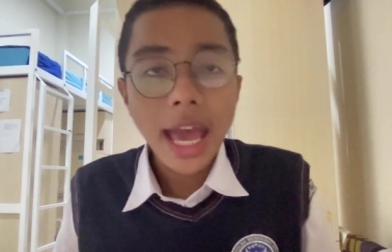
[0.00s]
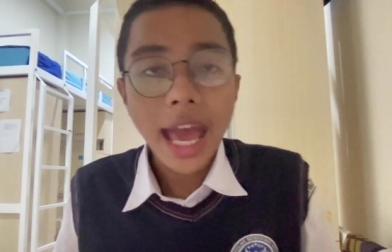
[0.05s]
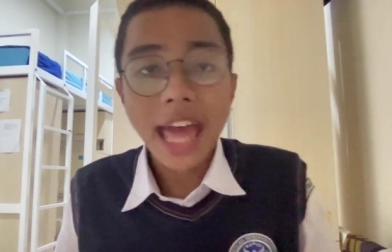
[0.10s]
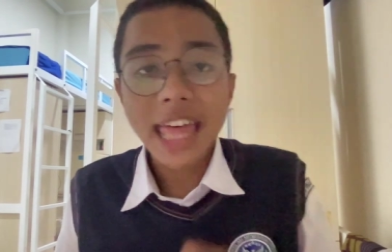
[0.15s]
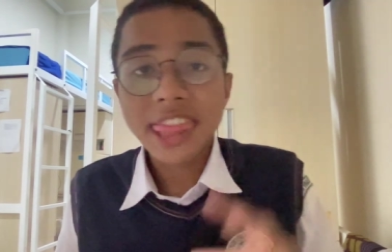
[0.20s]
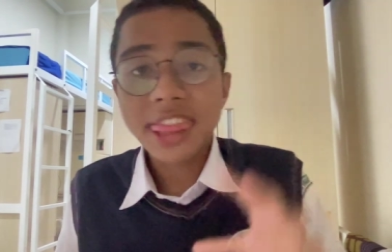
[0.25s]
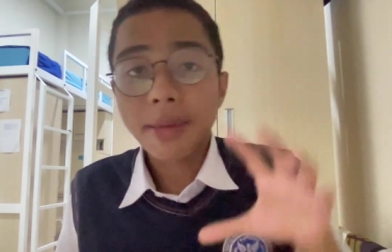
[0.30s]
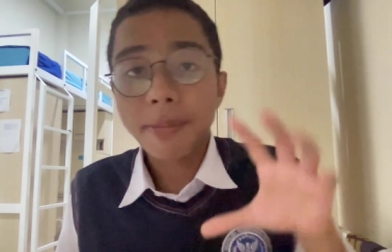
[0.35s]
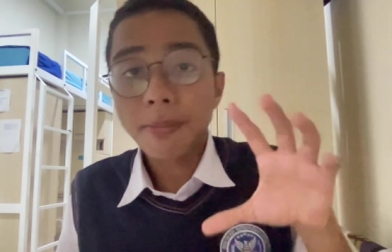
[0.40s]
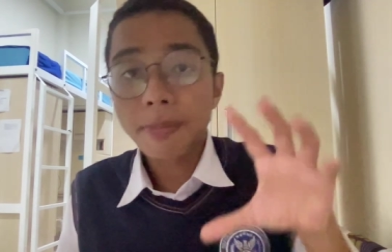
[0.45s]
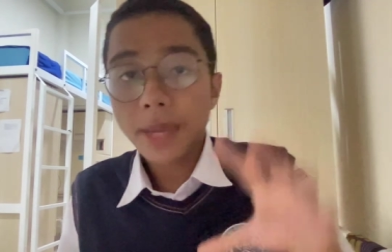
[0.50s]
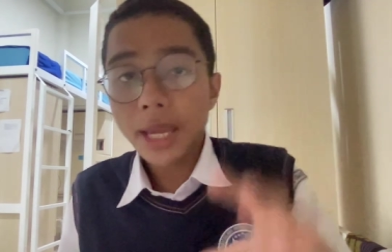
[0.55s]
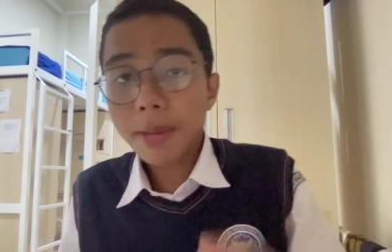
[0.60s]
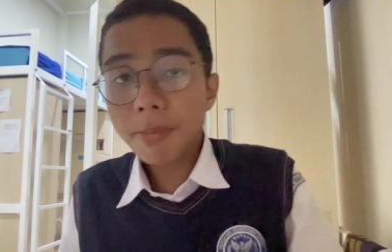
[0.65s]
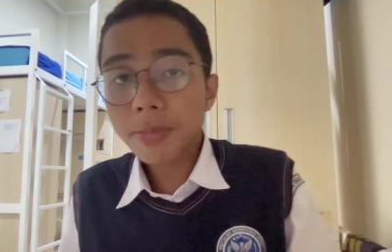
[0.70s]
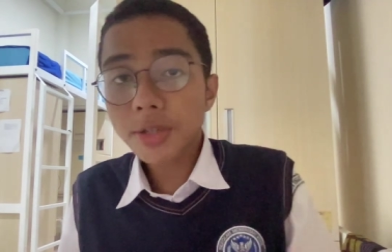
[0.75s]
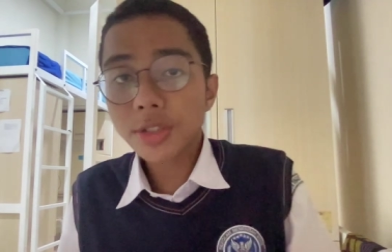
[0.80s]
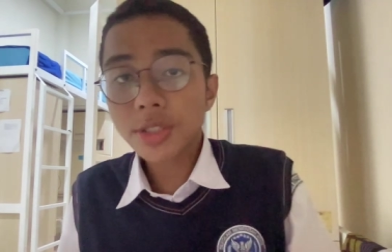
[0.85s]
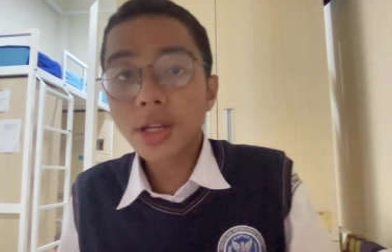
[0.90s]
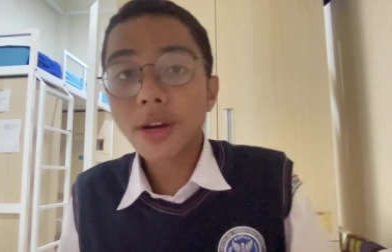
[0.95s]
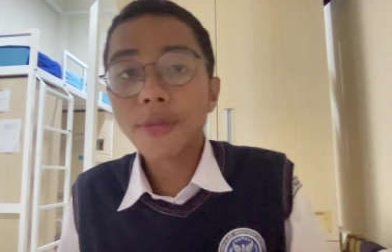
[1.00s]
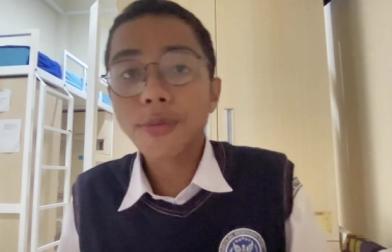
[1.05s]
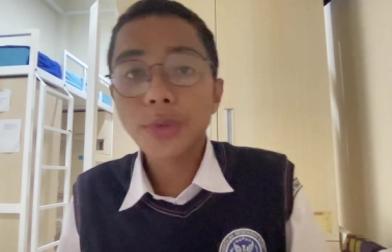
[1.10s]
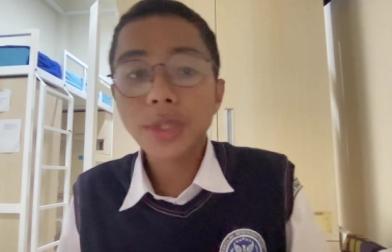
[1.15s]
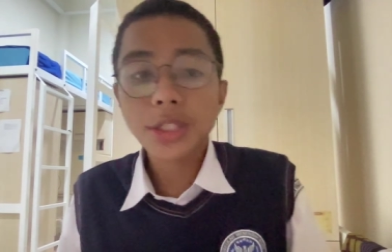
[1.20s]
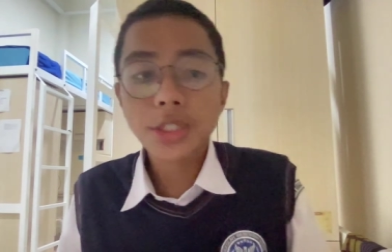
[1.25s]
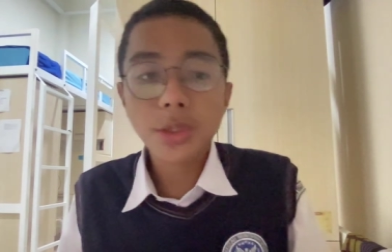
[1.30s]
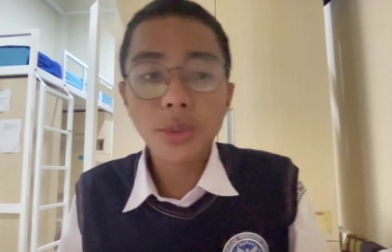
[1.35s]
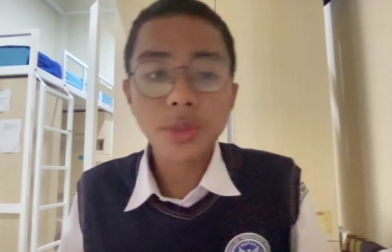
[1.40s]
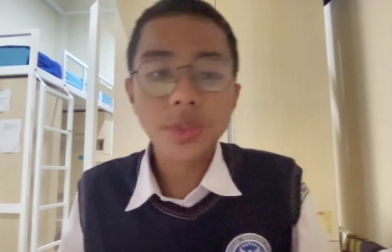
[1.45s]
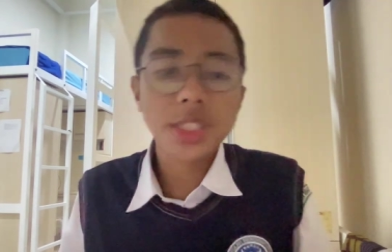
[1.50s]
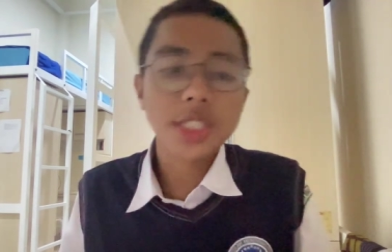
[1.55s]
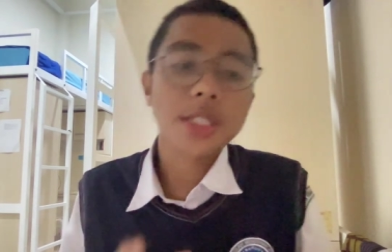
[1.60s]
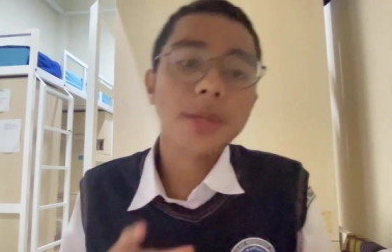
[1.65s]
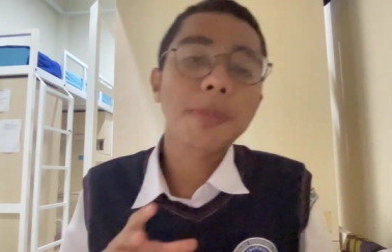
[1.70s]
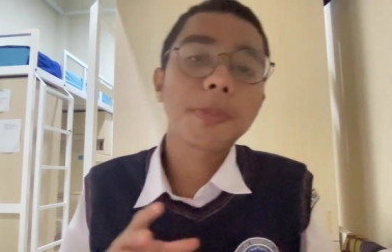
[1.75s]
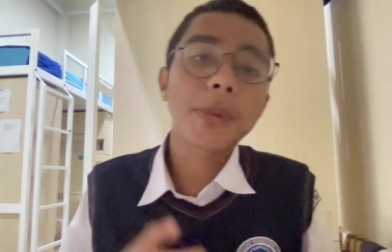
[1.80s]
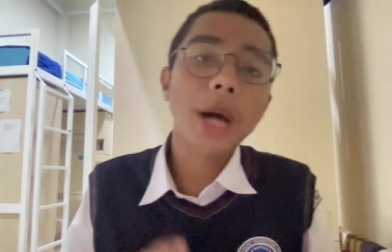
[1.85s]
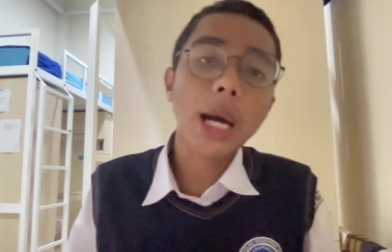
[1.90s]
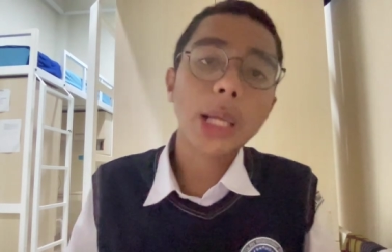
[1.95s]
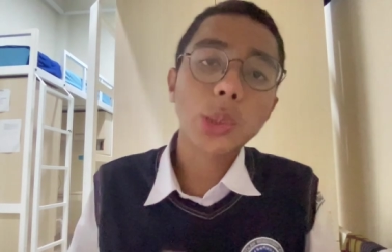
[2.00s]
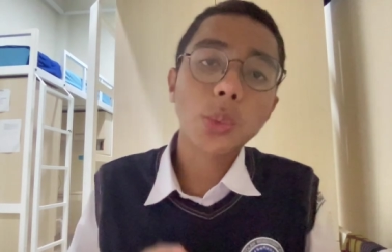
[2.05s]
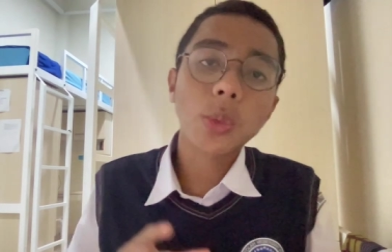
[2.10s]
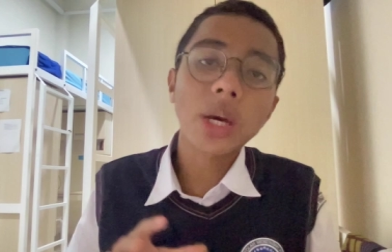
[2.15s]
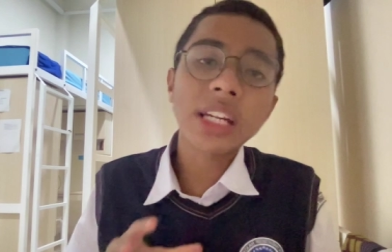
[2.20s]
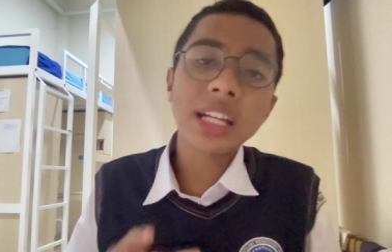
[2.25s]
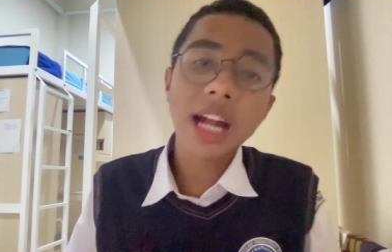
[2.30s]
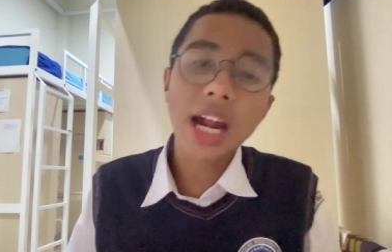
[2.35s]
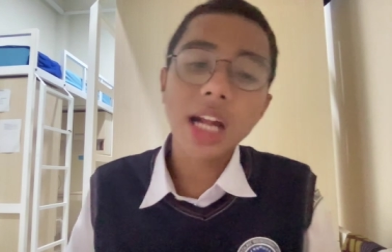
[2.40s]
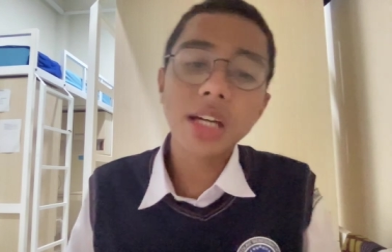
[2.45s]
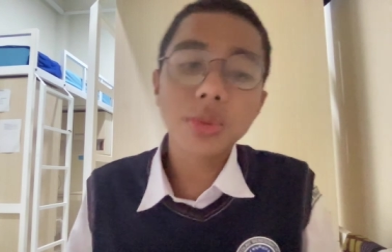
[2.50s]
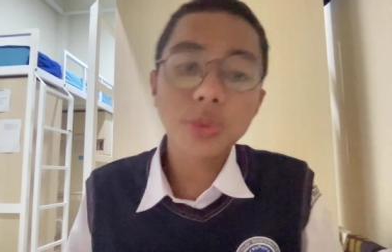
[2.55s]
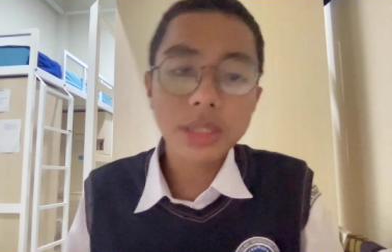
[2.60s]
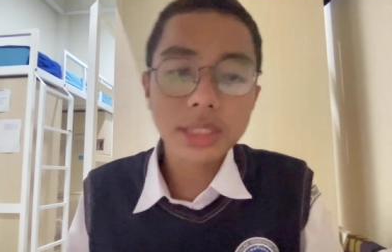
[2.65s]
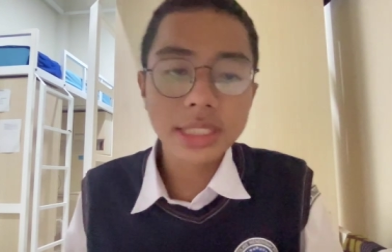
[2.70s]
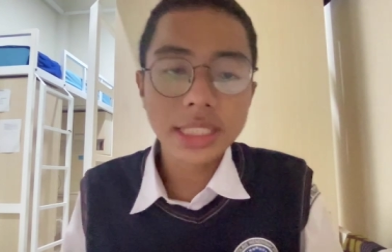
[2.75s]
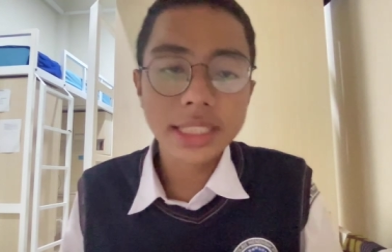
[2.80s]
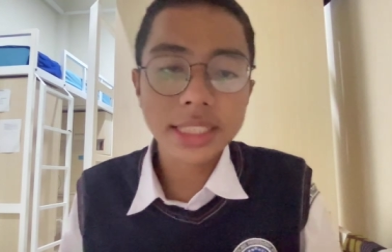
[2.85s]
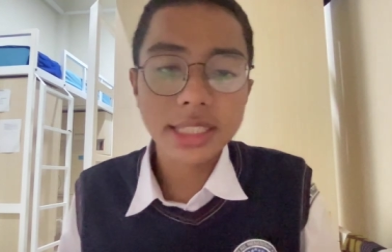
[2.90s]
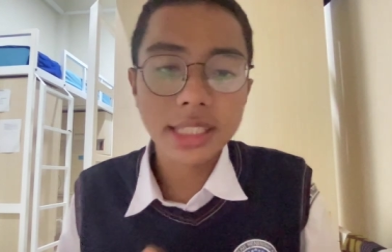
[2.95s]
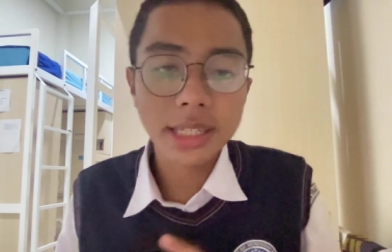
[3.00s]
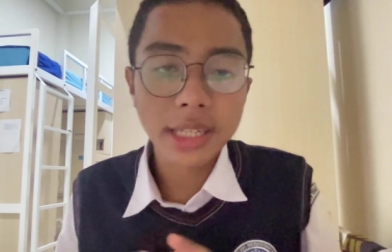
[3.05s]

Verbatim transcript: and the members of WTO is about 160